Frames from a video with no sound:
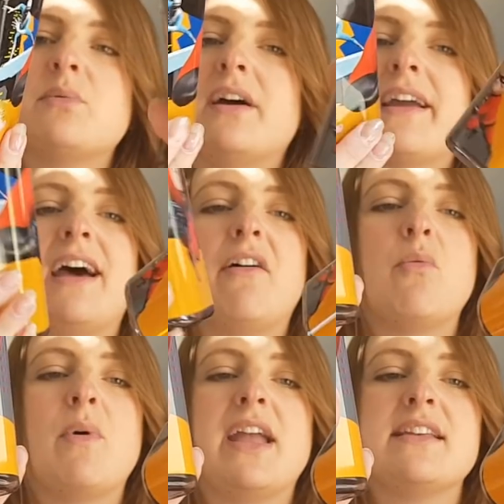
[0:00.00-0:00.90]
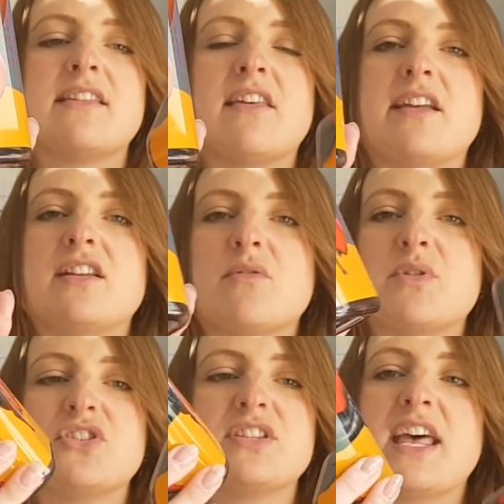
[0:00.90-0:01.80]
to work out a way so that they know
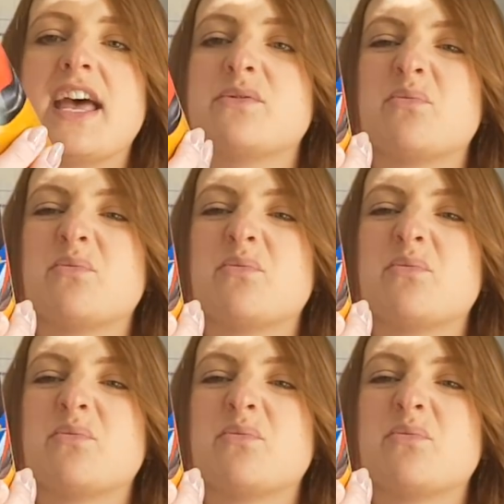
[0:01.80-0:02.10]
which is theirs.